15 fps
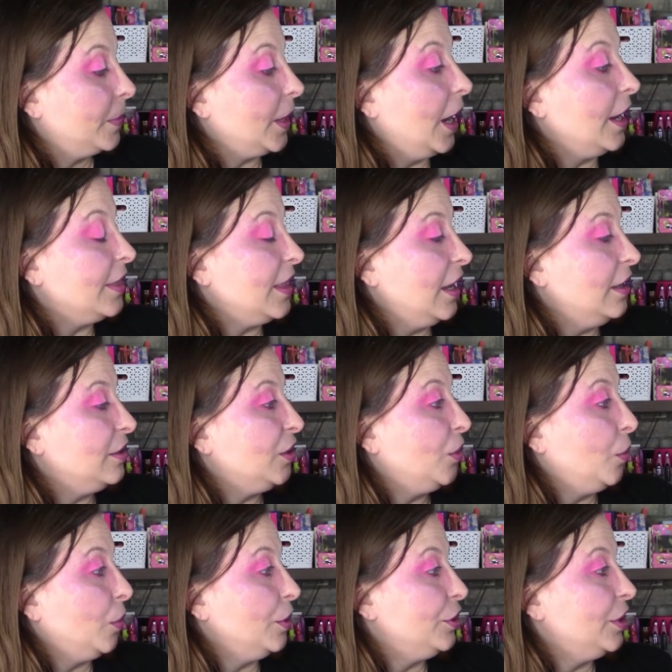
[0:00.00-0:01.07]
I think it's
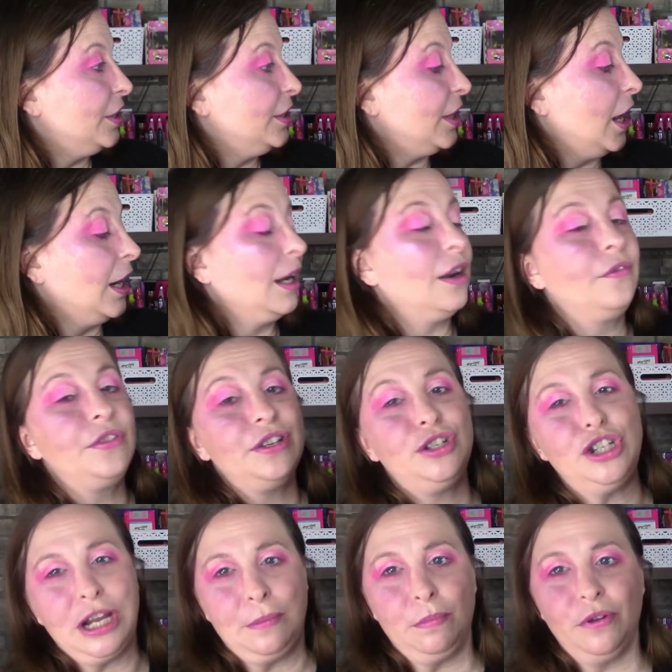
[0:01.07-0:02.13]
gorgeous. I love the
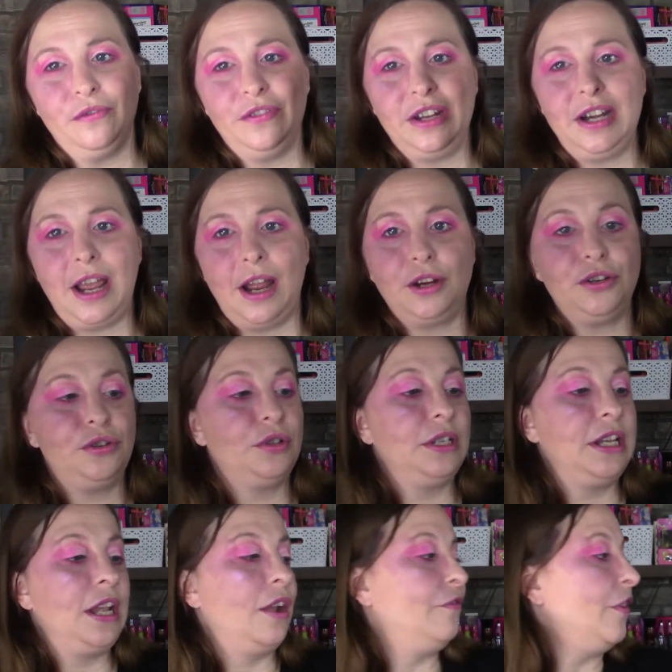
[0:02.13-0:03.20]
shape of it,
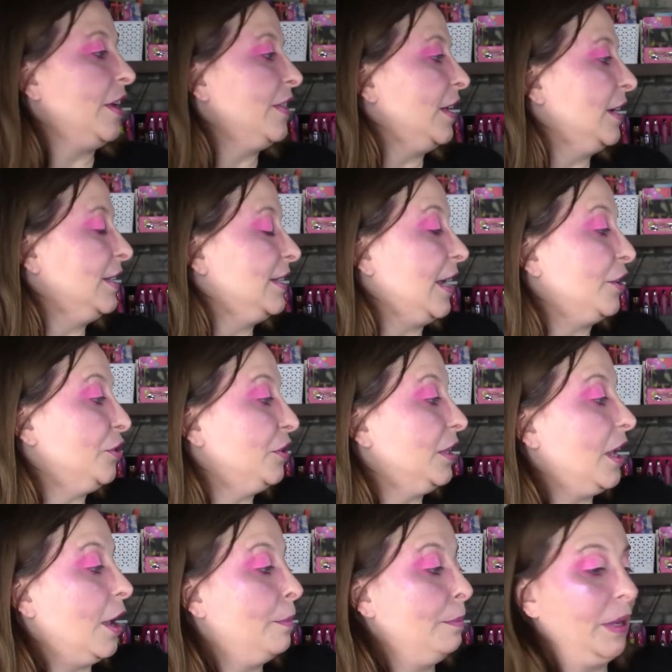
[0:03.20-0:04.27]
actually. I find that it's
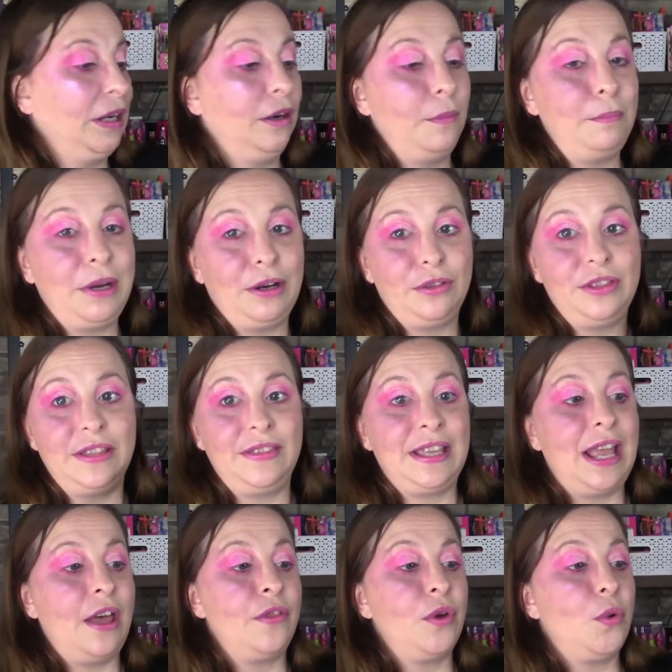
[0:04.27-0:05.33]
actually a bigger mirror than
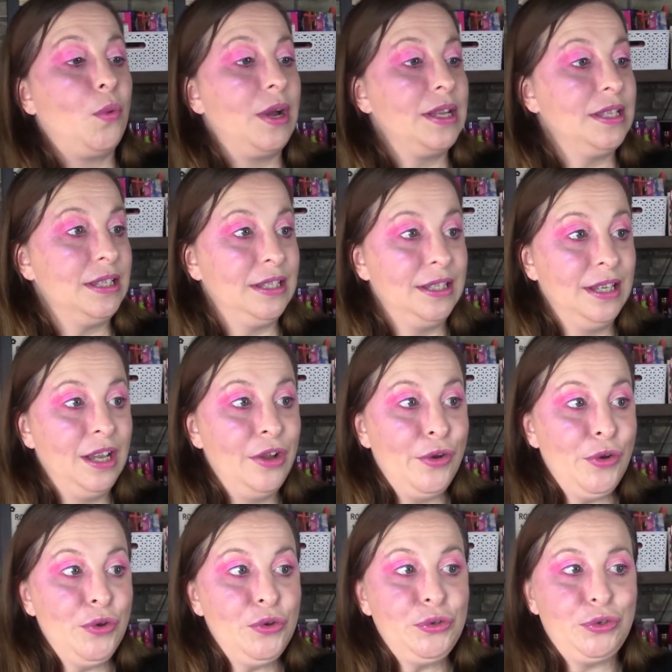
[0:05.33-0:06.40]
the other ones.
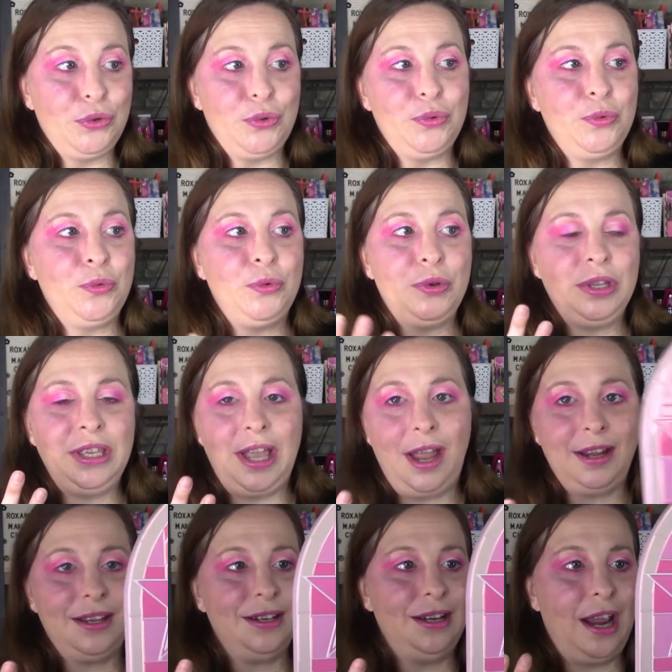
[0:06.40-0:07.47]
So, yeah,
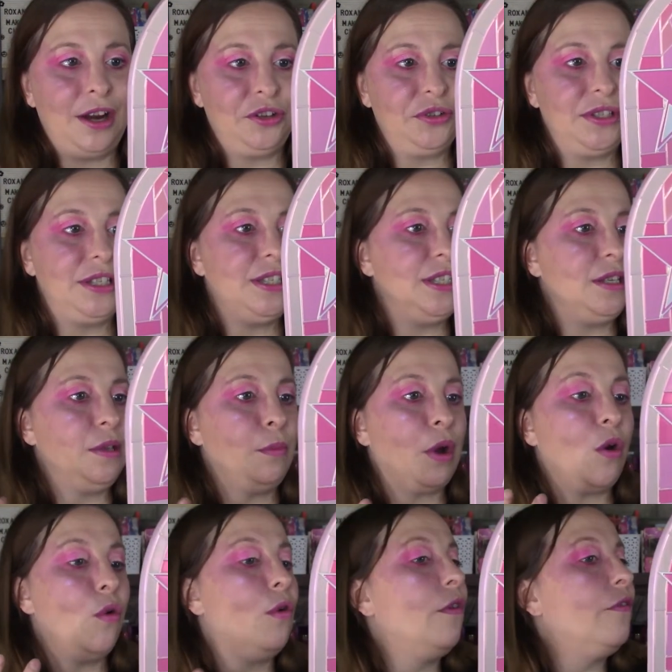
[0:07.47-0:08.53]
I can actually see my
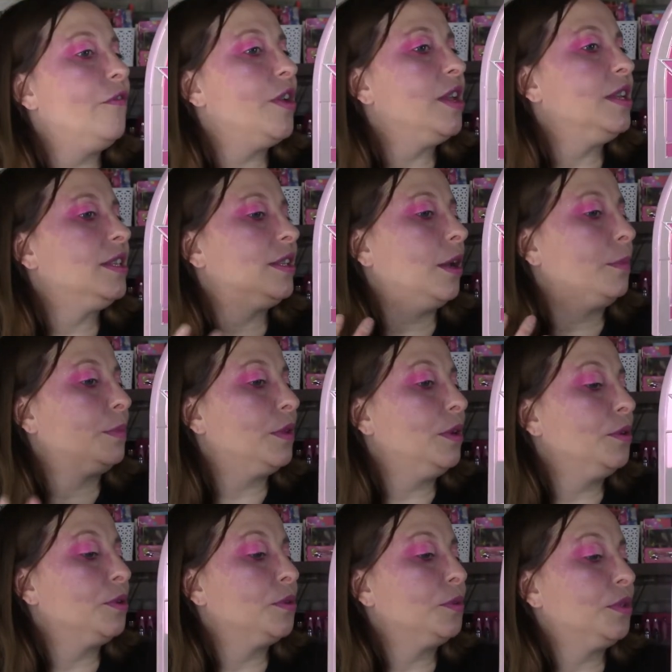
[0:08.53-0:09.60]
whole face up
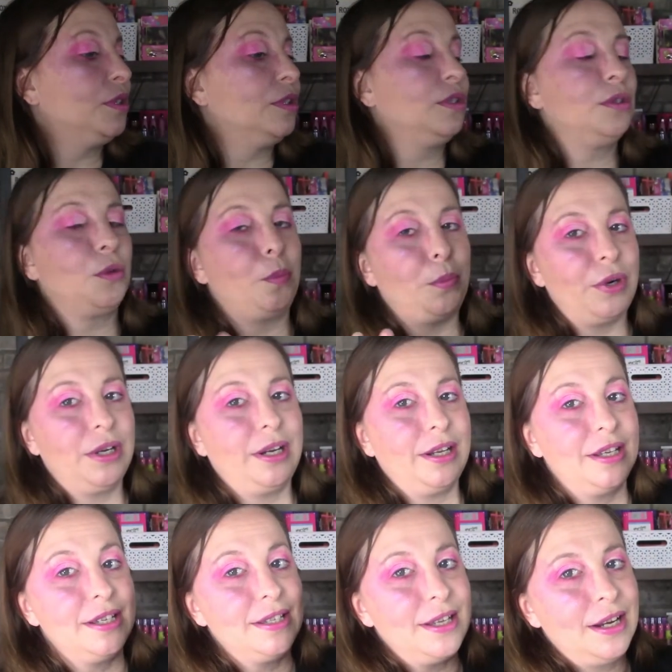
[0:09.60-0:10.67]
close, which is super
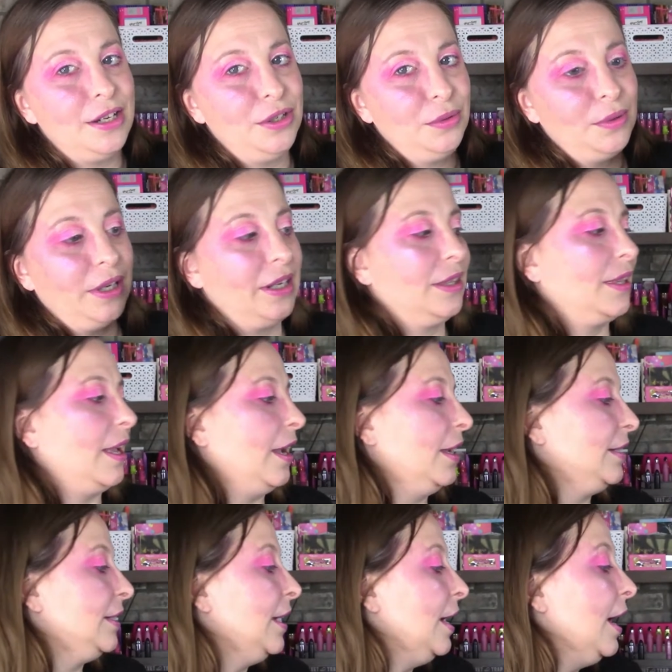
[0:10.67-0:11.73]
nice. I do like
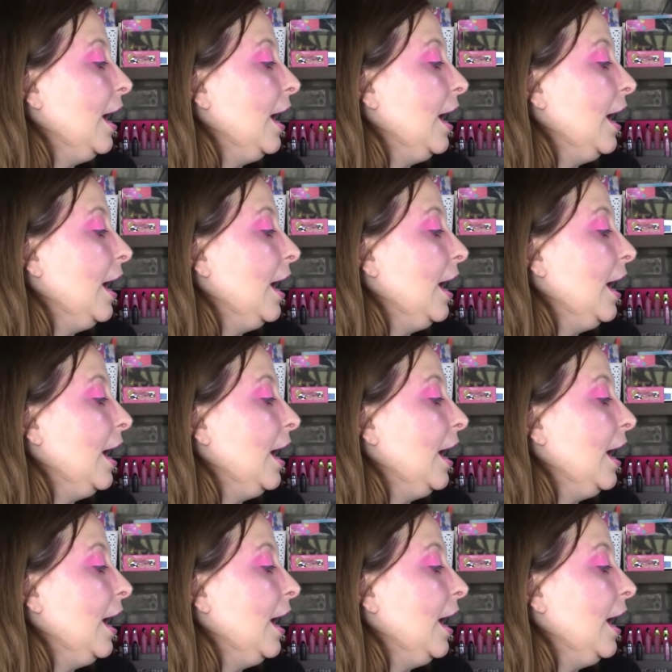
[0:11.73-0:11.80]
that.